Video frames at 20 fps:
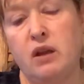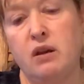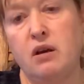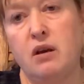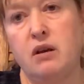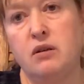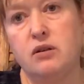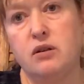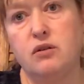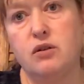
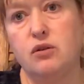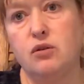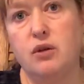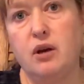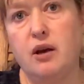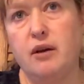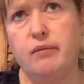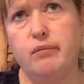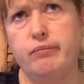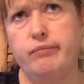just
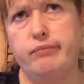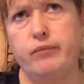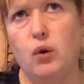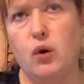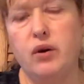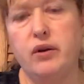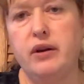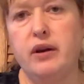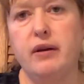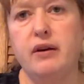an
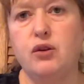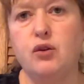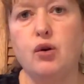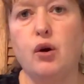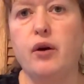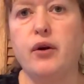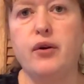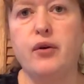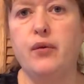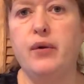ordinary
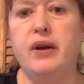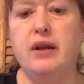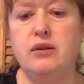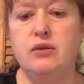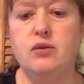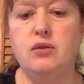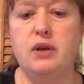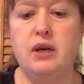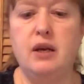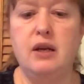dark green
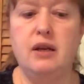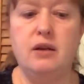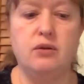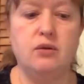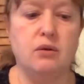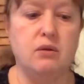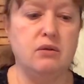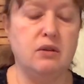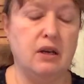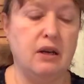zucchini.
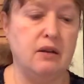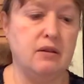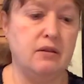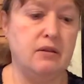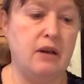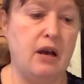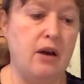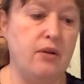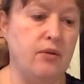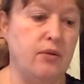So it's like a
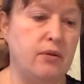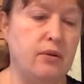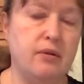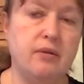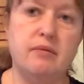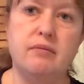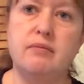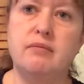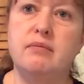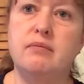standard
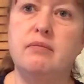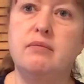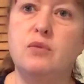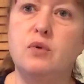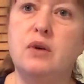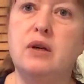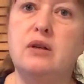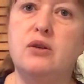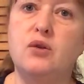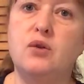
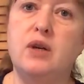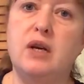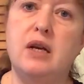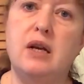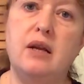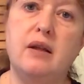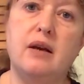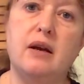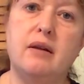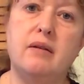green
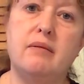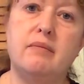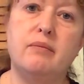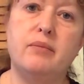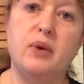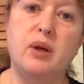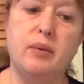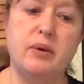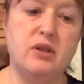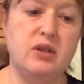zucchini that
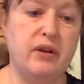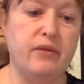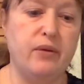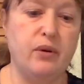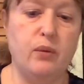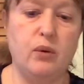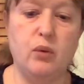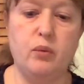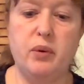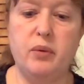pretty much
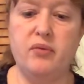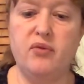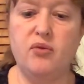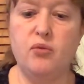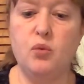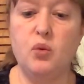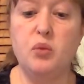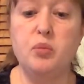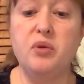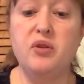everyone
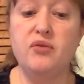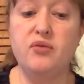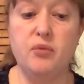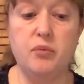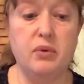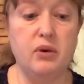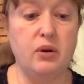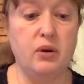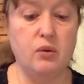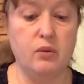would be
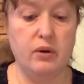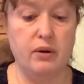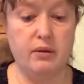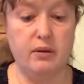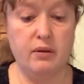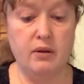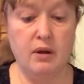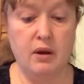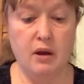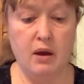familiar with.
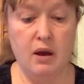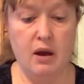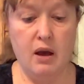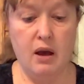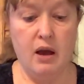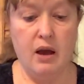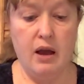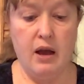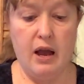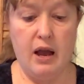
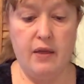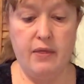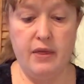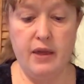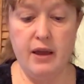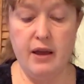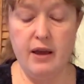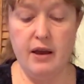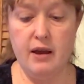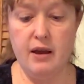And
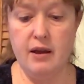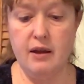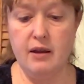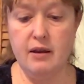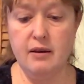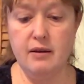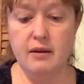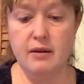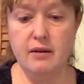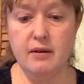
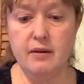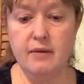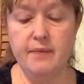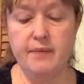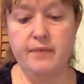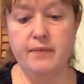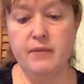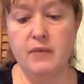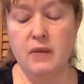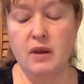then
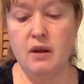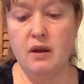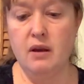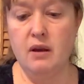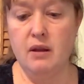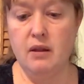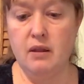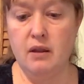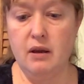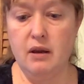
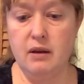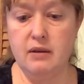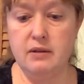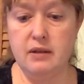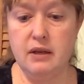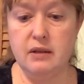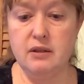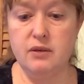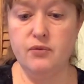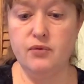the
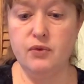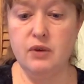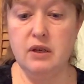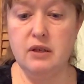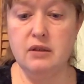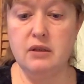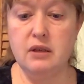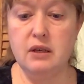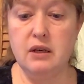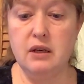Sense of Free
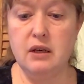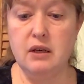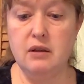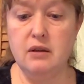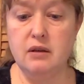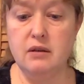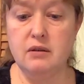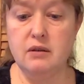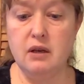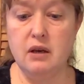seed.
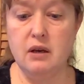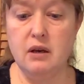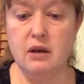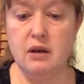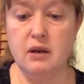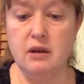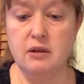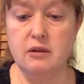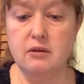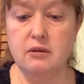This
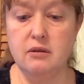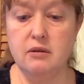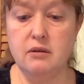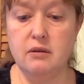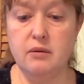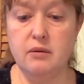is